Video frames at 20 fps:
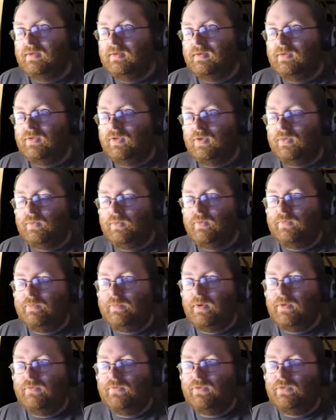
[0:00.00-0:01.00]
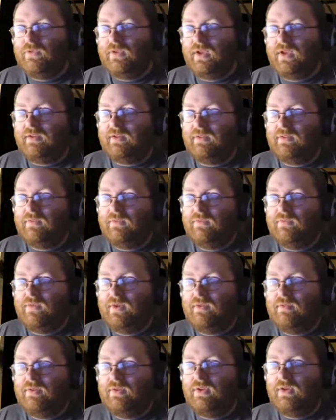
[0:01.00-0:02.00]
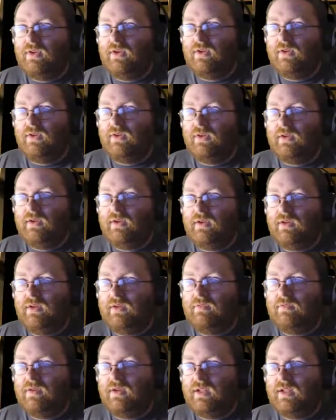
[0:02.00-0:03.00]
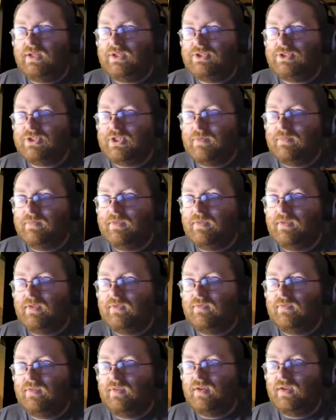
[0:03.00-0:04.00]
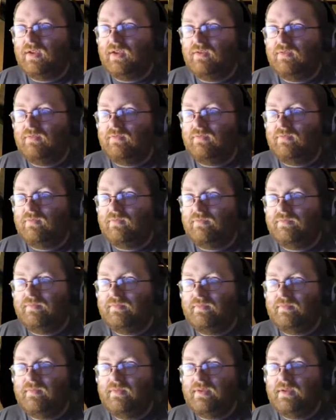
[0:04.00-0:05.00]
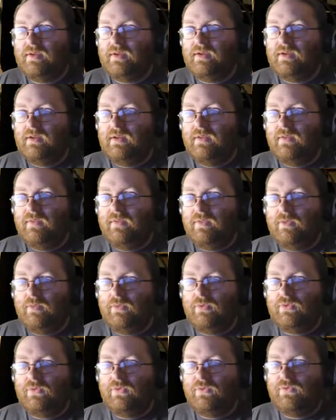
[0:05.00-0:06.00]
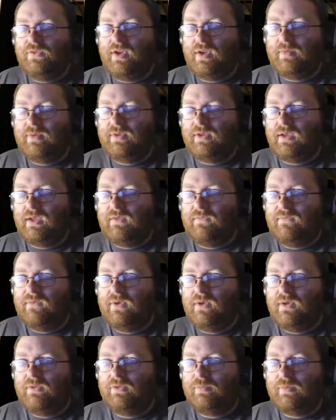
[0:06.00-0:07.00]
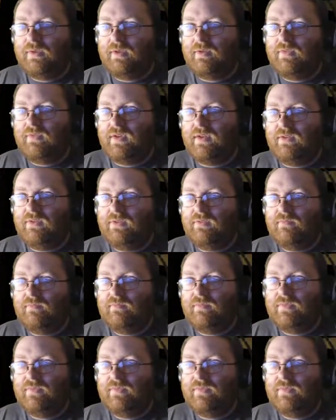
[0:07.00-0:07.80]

So we've both decided, very early on in our relationship, that the wonderful time of year... Fuck off, speed defense.